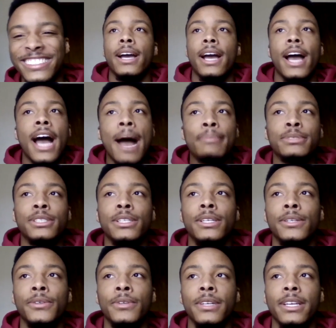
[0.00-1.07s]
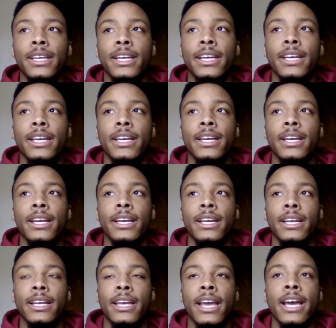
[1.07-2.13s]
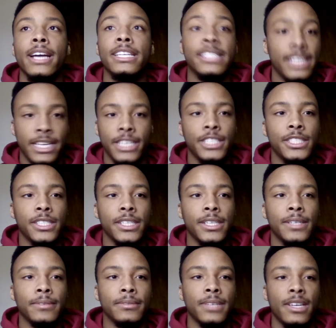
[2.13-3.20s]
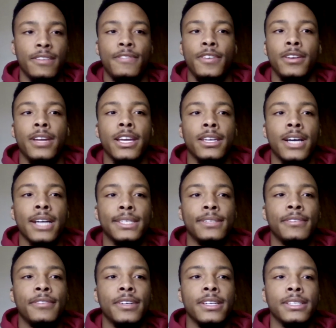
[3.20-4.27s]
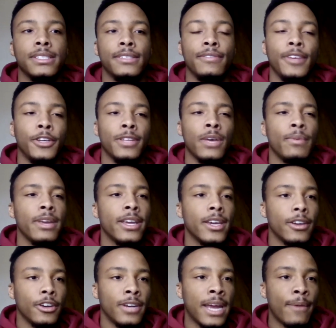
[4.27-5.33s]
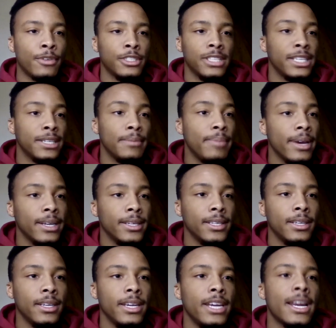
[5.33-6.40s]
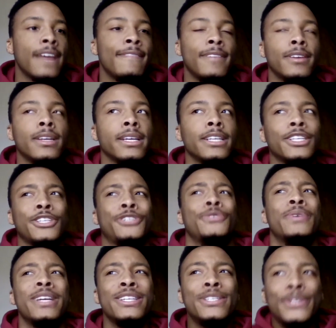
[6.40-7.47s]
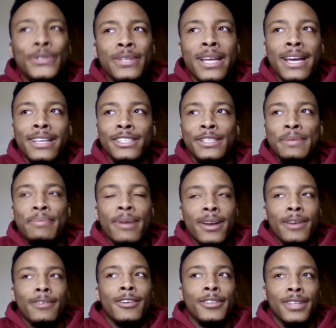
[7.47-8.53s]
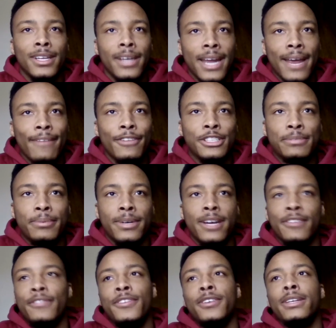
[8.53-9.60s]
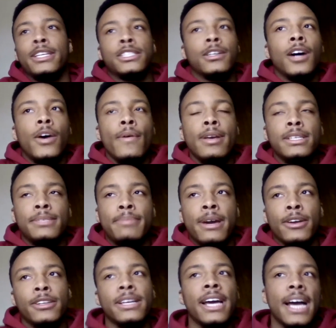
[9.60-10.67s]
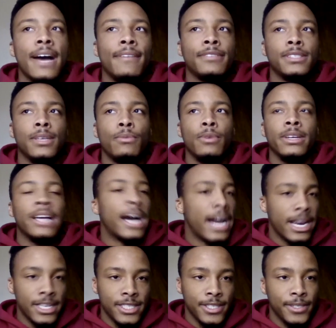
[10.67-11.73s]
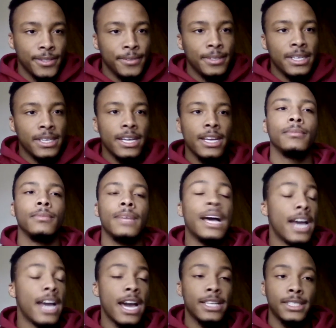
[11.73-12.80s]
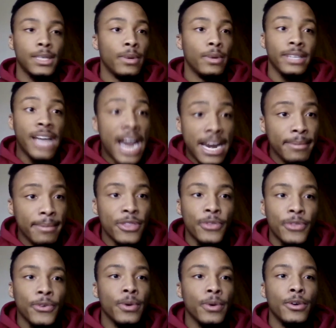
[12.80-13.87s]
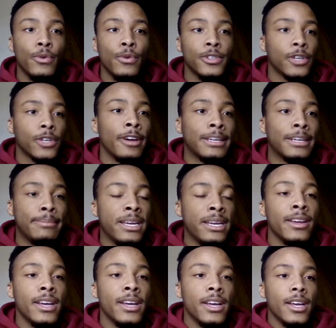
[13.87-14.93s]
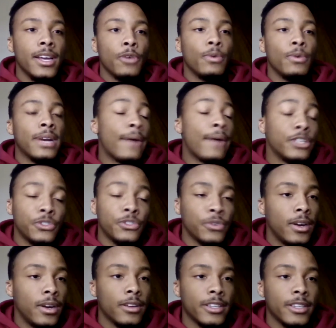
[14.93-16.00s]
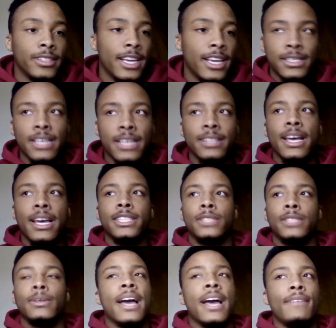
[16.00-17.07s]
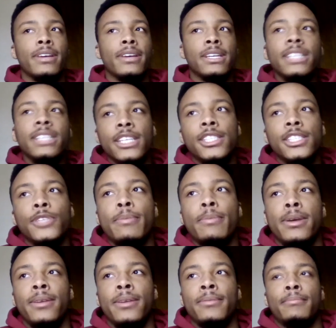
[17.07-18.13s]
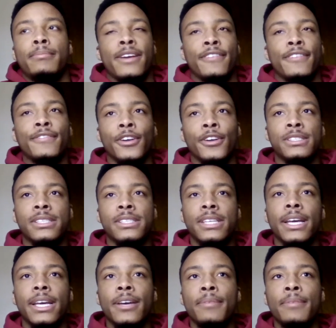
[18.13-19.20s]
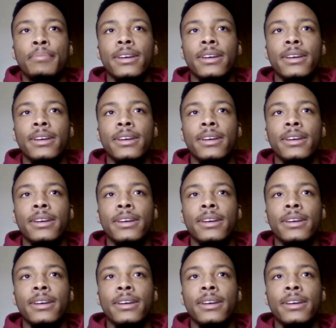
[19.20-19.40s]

Absolutely get a teacher. I feel like lots of us feel that we can learn languages independently, and I feel like you can do that depending on the language, but I feel like it's always better to have someone guide you. I had someone guide me through it who was correct me when I was wrong and things like that. So having a teacher would be my first tip.